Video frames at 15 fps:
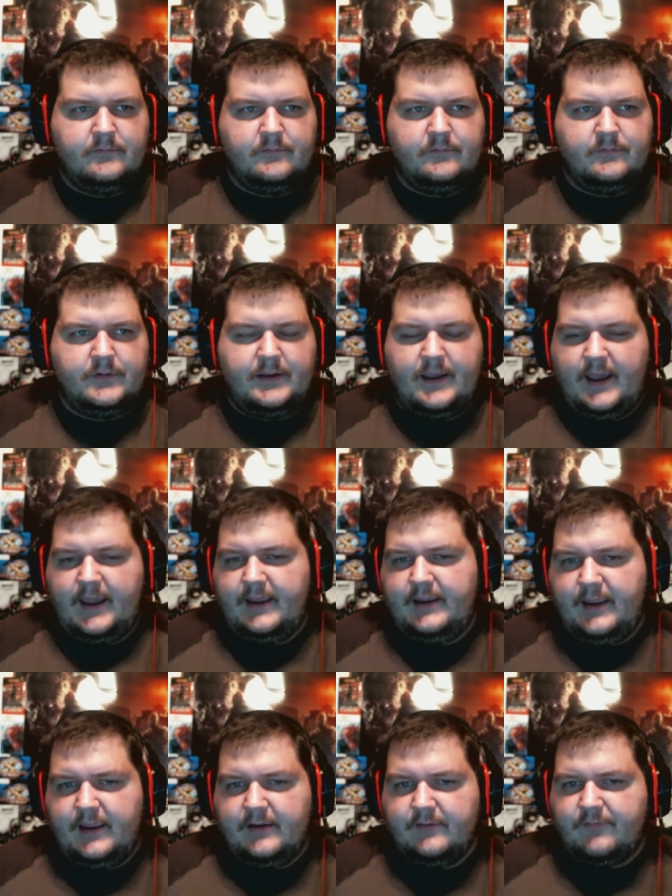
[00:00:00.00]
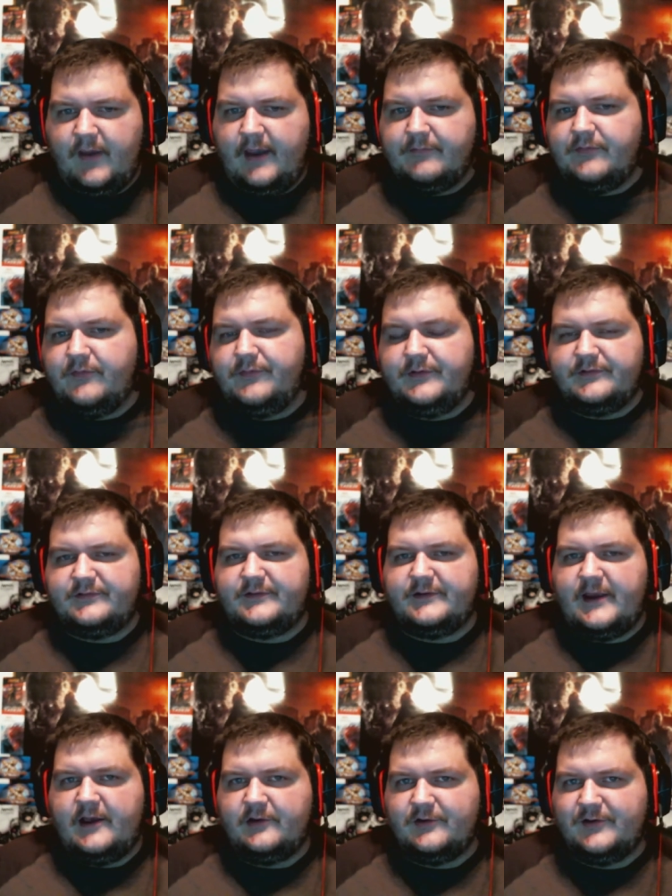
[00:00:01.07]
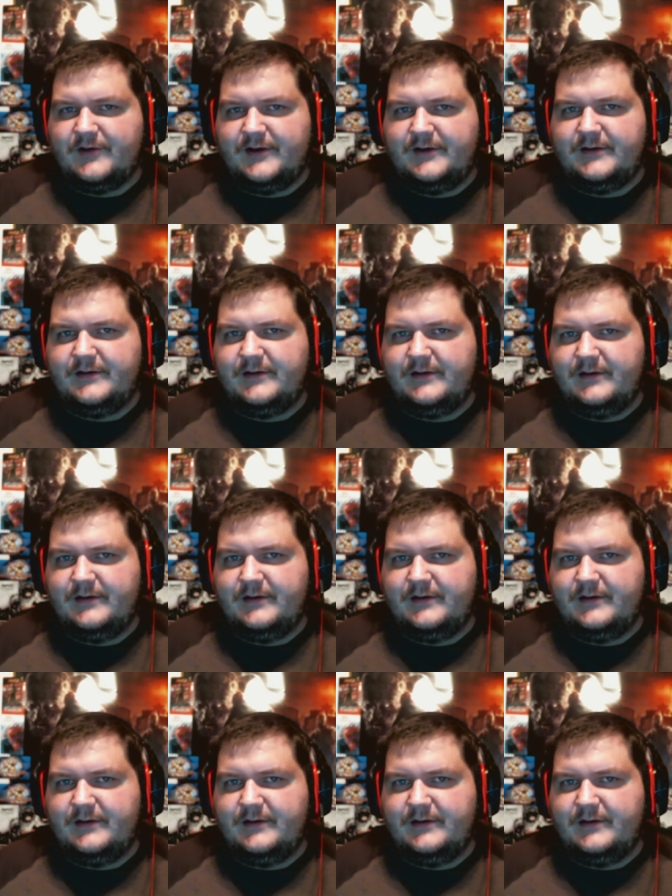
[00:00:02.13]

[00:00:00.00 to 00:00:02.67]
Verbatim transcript: the guy gave half of his salary